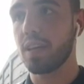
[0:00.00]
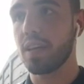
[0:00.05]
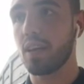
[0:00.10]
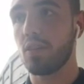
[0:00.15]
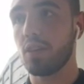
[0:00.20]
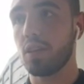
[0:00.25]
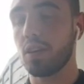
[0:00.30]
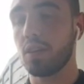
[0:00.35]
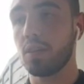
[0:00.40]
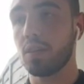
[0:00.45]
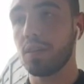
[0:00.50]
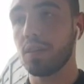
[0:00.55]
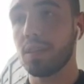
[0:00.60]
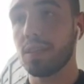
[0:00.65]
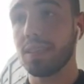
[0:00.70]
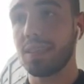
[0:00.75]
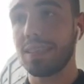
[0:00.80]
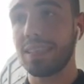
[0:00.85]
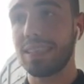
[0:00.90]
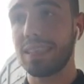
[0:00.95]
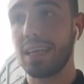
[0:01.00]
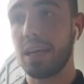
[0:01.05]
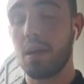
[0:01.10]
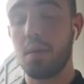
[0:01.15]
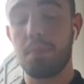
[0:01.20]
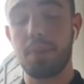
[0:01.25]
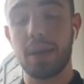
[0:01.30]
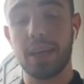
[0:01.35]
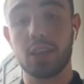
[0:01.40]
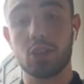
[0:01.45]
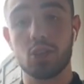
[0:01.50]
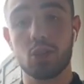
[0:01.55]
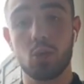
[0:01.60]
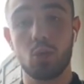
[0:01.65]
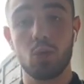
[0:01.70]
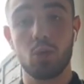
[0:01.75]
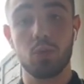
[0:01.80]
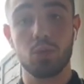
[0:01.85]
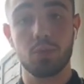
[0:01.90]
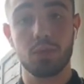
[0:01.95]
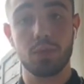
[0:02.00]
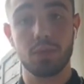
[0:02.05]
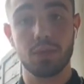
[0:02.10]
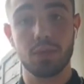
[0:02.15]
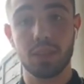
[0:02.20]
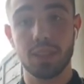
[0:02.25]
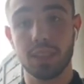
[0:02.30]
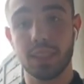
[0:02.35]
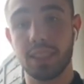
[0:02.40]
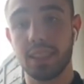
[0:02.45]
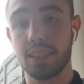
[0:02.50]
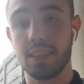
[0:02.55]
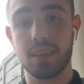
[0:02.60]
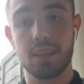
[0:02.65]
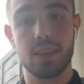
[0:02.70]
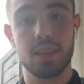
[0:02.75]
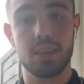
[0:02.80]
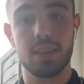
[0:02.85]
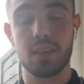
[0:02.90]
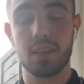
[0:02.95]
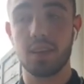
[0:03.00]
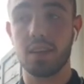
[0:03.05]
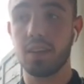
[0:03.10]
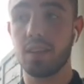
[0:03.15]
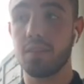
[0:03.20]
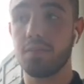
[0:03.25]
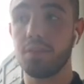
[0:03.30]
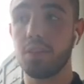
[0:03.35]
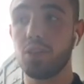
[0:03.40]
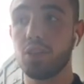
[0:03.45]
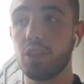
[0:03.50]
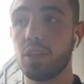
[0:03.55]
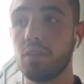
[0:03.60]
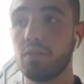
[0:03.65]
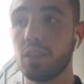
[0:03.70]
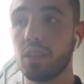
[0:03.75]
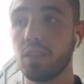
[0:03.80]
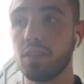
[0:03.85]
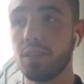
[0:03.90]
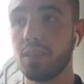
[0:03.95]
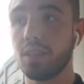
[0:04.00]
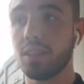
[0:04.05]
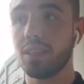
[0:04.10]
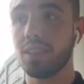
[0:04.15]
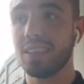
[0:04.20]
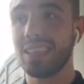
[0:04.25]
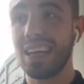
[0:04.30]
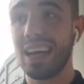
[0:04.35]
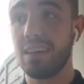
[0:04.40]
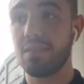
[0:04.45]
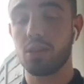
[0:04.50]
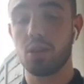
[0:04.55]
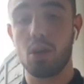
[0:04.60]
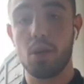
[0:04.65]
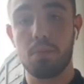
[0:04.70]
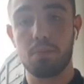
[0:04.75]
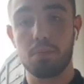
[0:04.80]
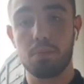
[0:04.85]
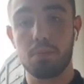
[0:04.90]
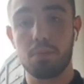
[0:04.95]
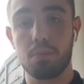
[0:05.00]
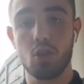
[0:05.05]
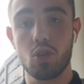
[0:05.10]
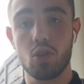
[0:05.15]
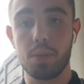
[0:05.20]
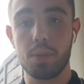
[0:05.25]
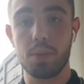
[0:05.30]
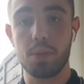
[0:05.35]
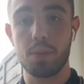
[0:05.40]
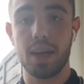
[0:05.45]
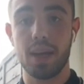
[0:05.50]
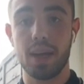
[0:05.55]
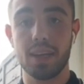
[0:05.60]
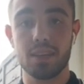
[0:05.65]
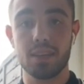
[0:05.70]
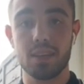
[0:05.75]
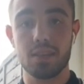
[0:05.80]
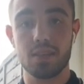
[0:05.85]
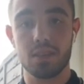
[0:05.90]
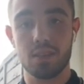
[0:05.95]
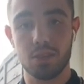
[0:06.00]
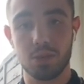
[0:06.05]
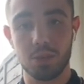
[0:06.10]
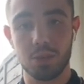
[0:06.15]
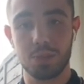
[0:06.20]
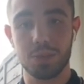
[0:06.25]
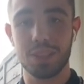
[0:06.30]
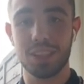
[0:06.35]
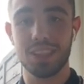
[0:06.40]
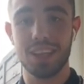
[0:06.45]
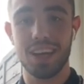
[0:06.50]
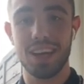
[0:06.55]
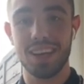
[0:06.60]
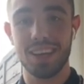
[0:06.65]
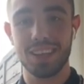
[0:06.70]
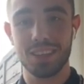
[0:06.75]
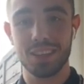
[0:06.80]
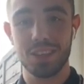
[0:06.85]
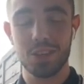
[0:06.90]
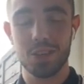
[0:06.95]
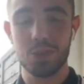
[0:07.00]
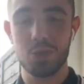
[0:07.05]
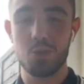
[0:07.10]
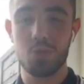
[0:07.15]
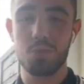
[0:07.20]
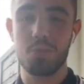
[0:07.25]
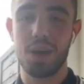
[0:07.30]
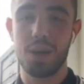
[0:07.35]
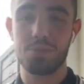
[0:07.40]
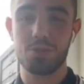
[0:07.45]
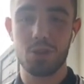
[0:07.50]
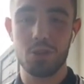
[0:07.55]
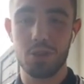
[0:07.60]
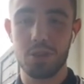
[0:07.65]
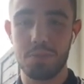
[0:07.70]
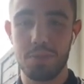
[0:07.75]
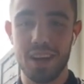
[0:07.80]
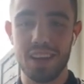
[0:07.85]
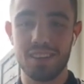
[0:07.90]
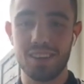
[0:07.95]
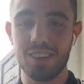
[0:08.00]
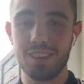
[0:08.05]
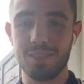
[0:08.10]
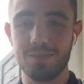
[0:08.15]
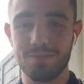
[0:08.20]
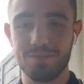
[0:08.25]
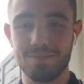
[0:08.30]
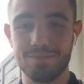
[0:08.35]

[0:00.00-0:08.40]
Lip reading: get on a big show again in the future and have a good army behind us who will be absolutely mental.